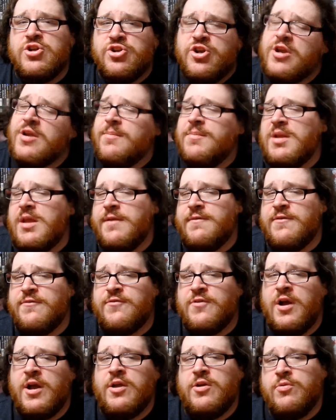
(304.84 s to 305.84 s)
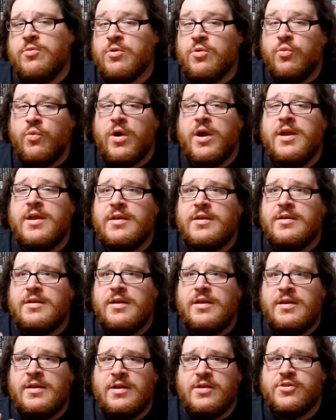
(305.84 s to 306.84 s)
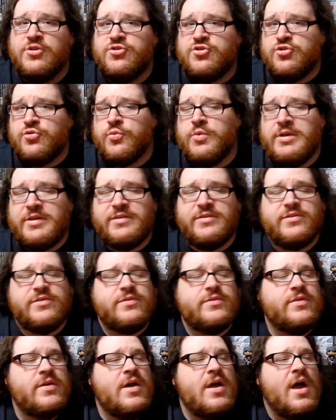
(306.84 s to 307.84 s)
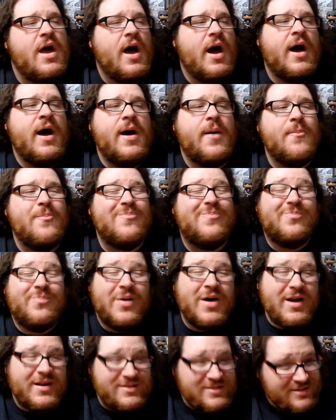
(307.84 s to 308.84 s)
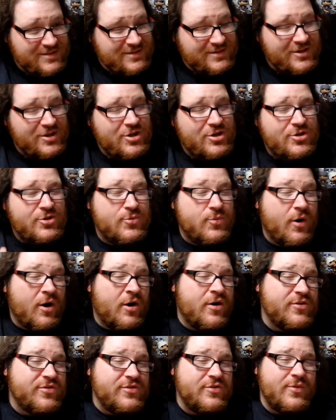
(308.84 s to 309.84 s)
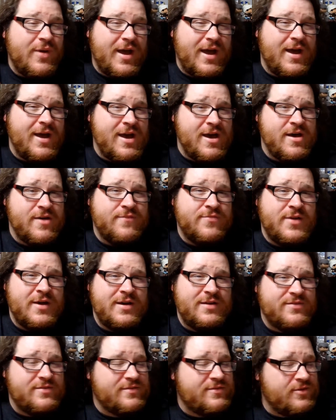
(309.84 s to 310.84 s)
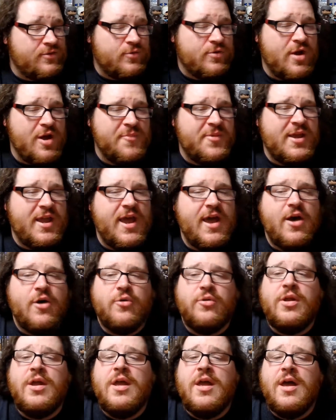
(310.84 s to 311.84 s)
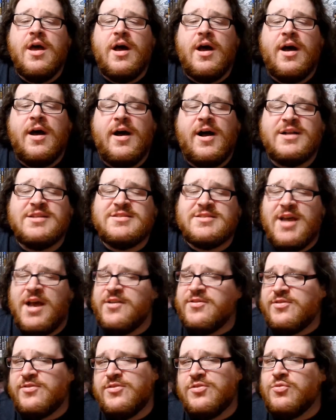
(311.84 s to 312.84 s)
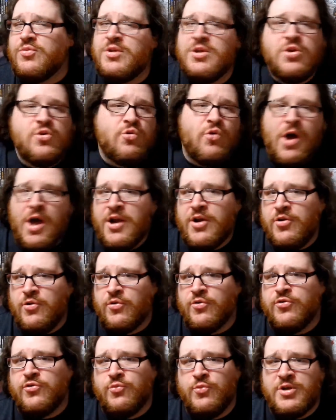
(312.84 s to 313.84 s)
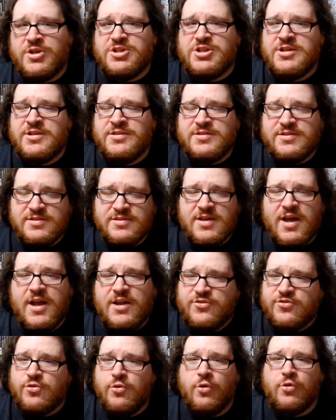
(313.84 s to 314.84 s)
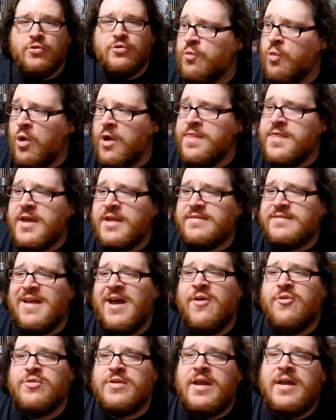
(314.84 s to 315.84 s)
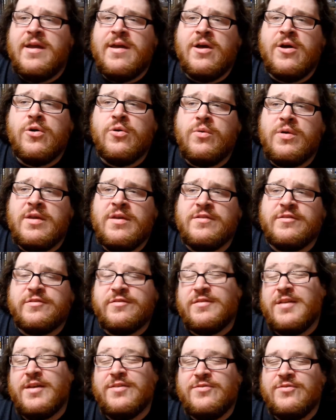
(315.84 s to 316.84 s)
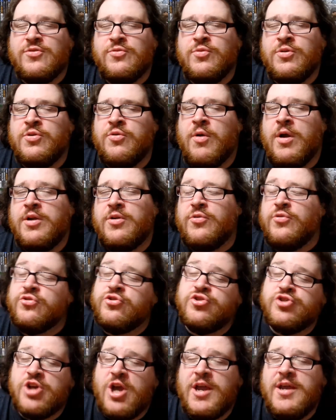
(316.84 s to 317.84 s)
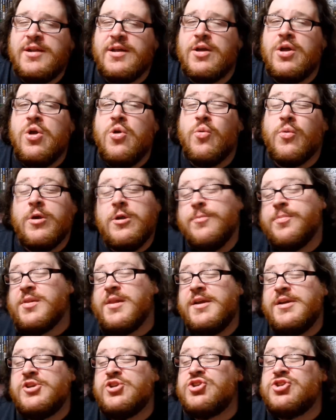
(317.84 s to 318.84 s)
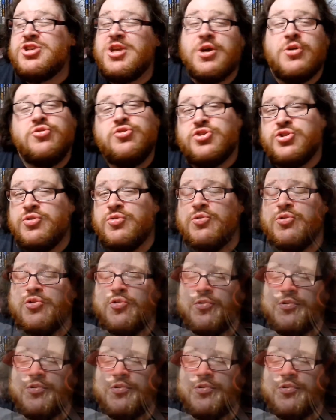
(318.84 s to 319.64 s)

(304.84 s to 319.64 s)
Jacob and Evie Fry, who were white English twins. But you also have, that is still coming out, Assassin's Creed Chronicles, which is a side-scroll. One that's out now is Assassin's Creed Chronicles China, where you play as Xiao Jun, who